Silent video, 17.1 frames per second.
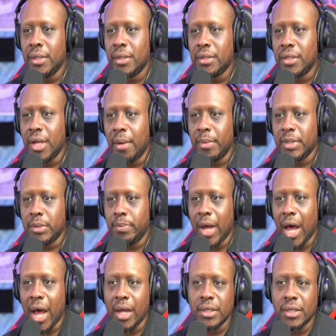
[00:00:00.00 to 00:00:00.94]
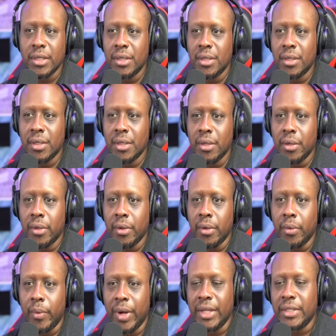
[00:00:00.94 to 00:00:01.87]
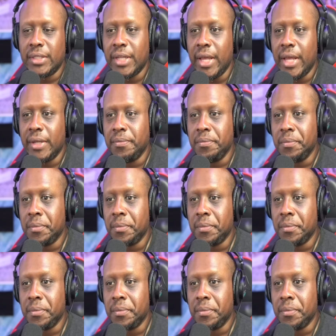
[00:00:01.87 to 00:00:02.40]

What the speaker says: Thomas Bach, really said,